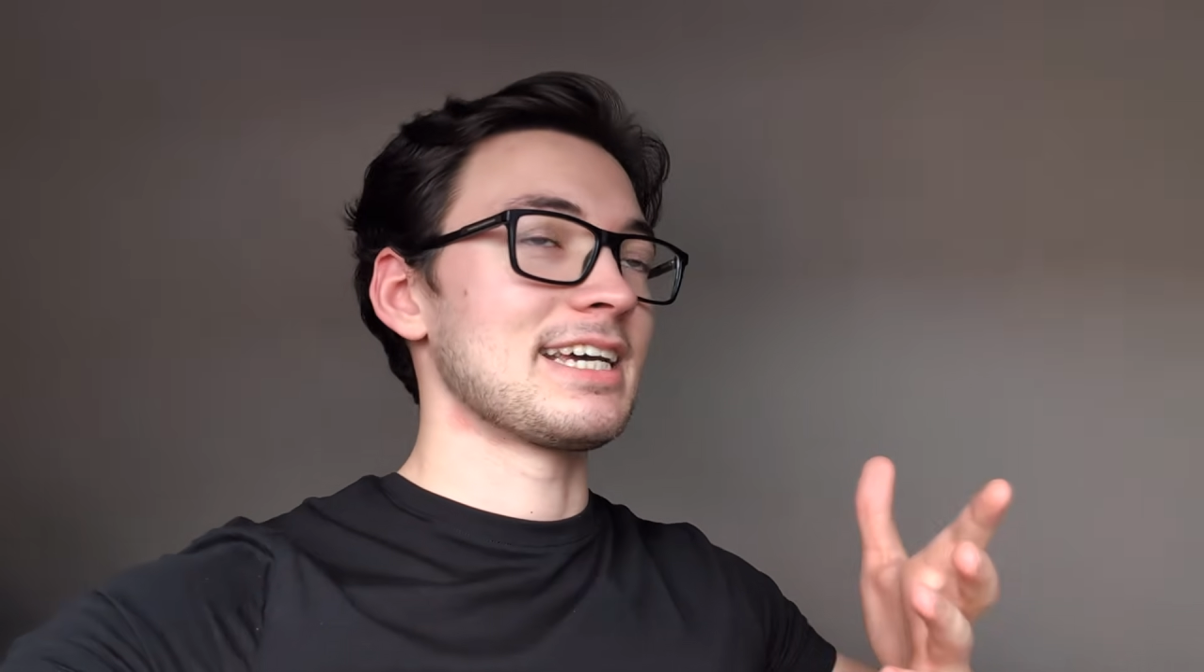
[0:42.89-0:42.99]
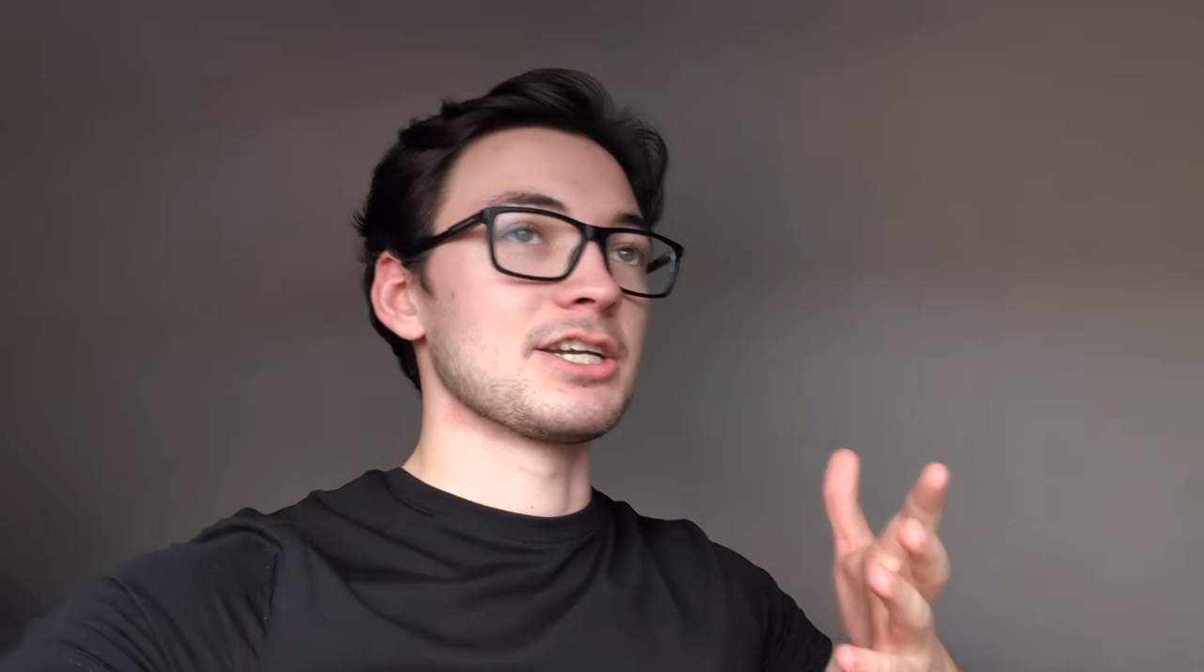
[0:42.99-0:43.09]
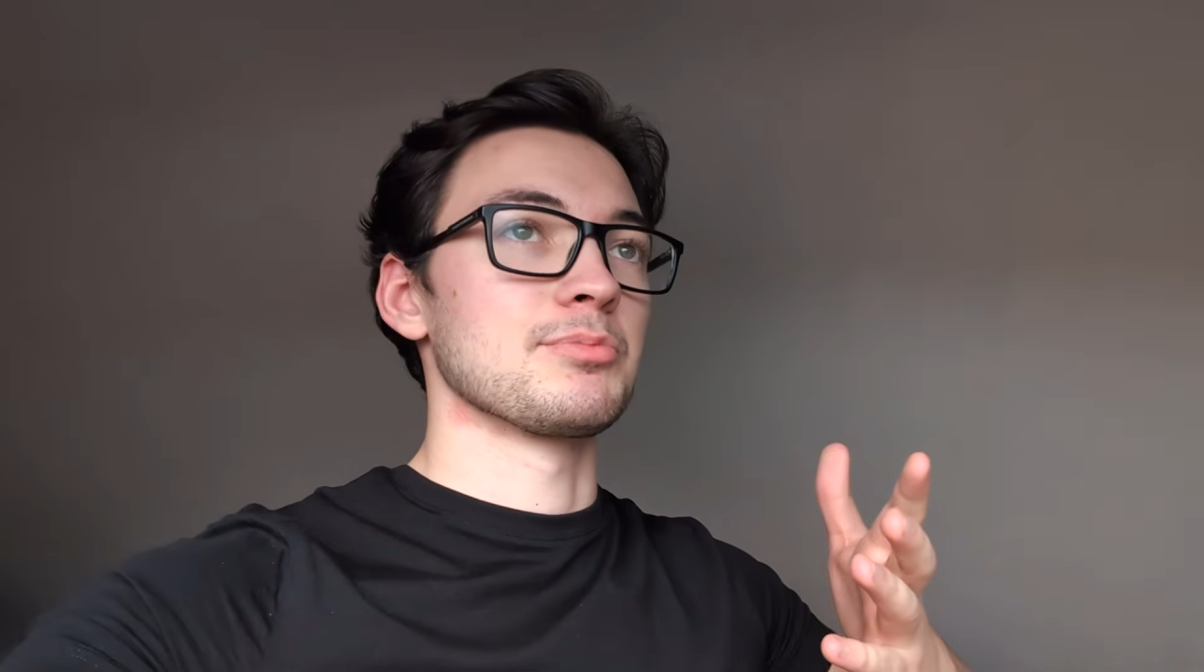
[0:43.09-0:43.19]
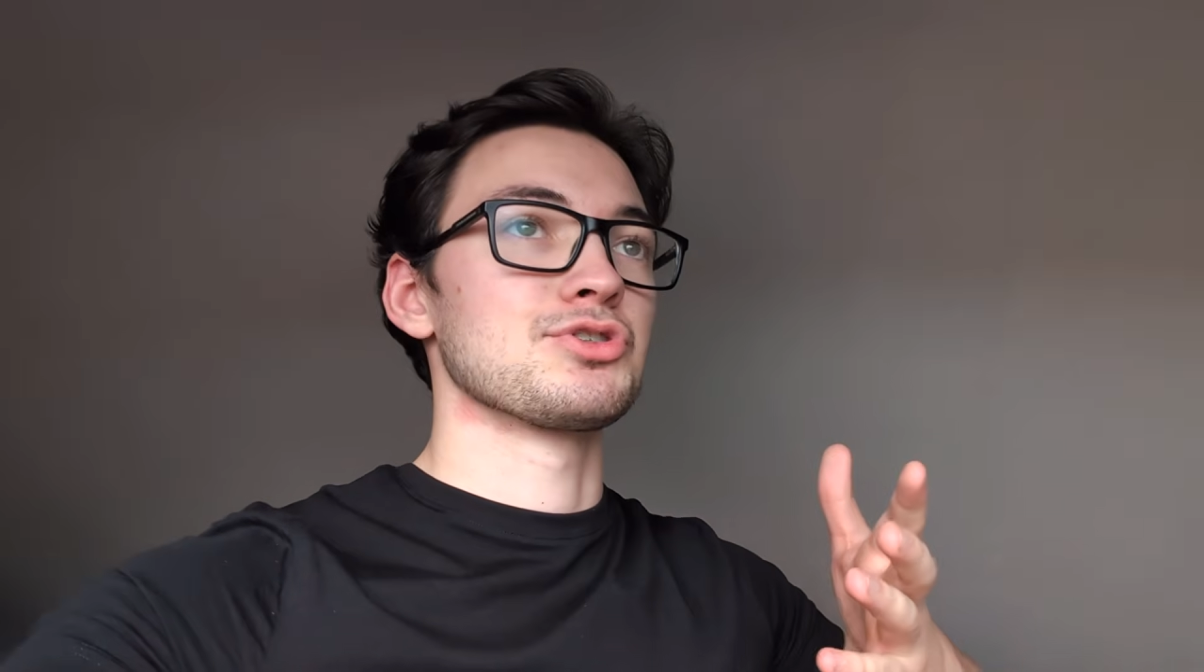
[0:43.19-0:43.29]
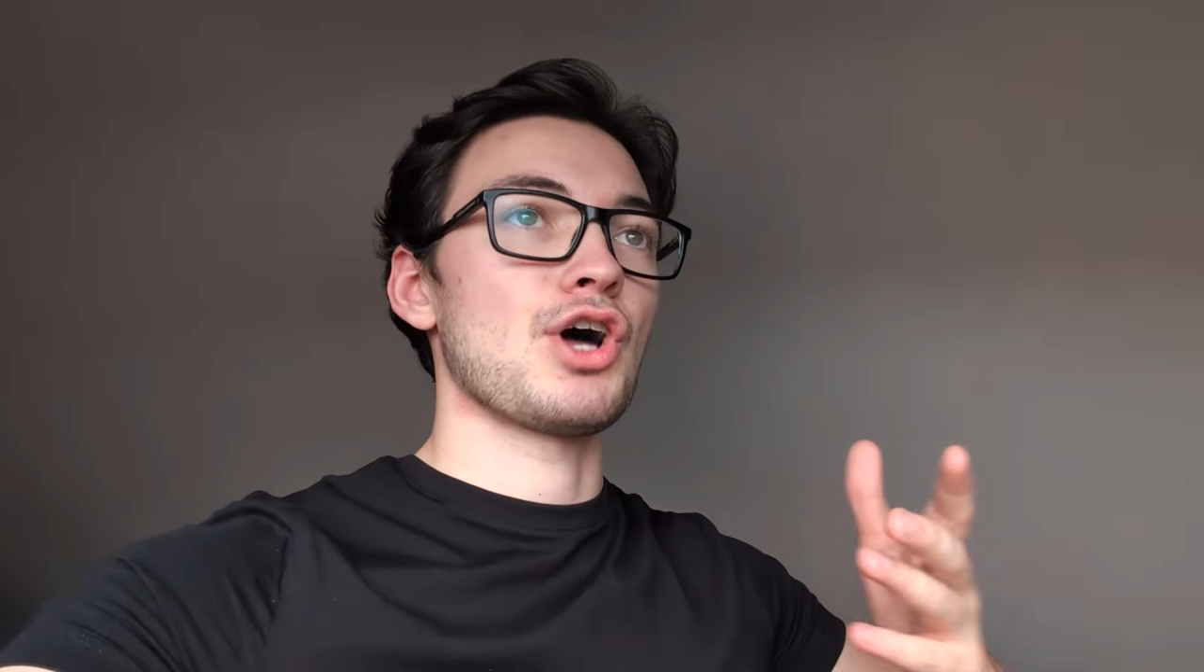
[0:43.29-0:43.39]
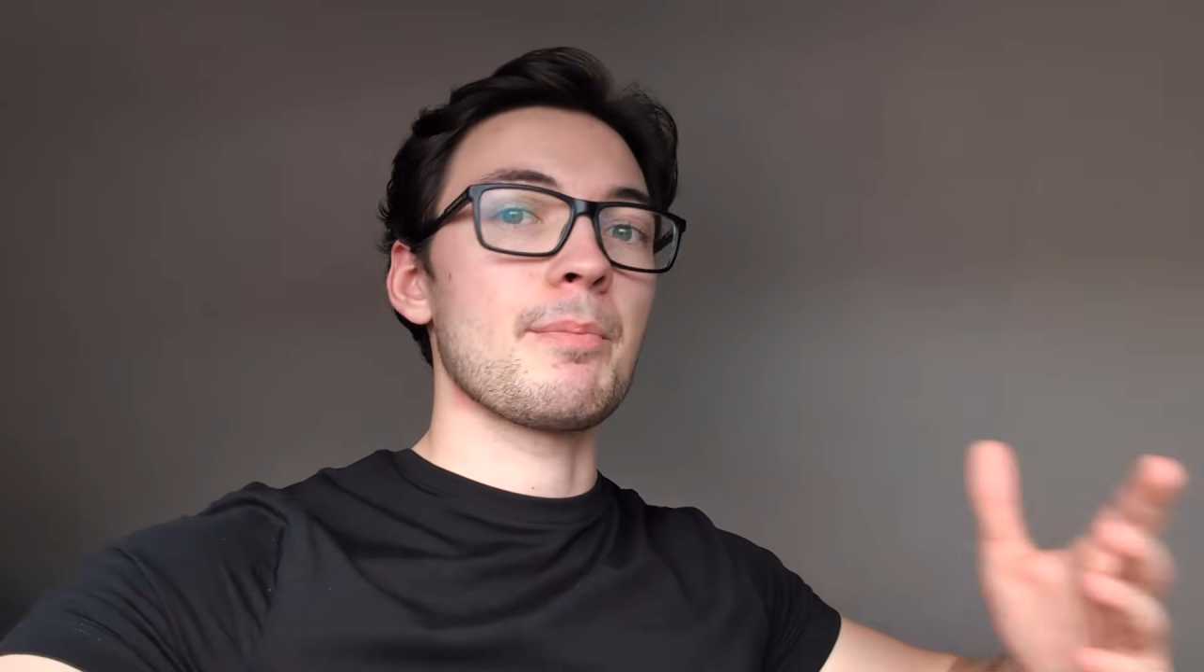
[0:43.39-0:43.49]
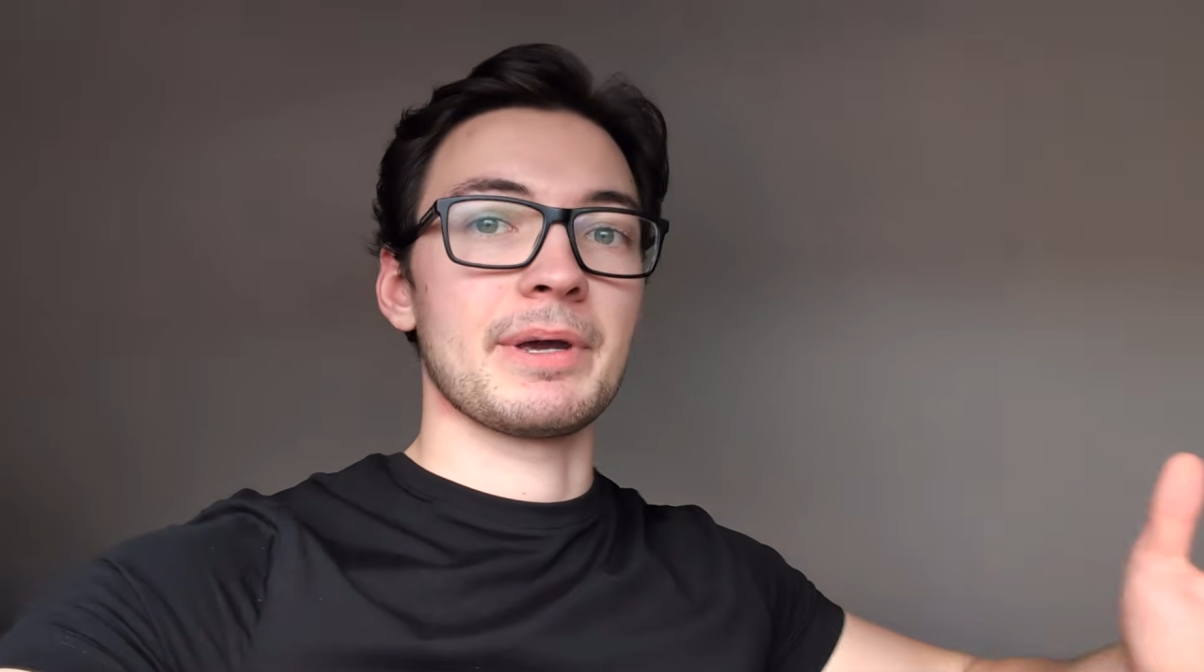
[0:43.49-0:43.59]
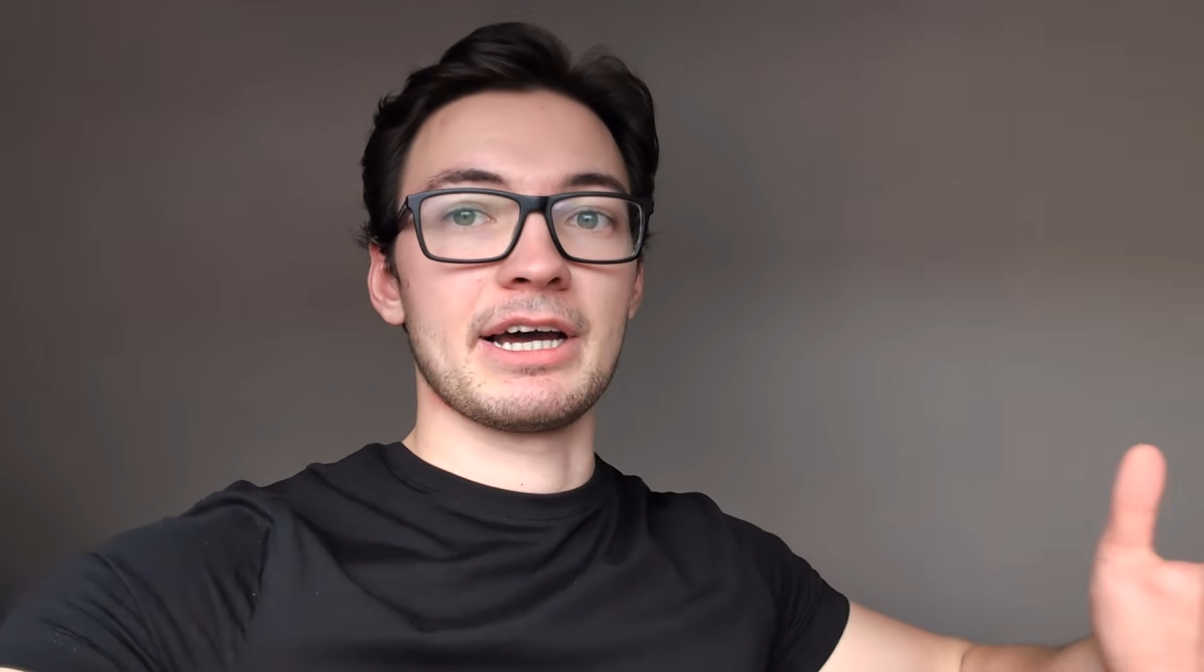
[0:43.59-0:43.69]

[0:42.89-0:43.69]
end up stopping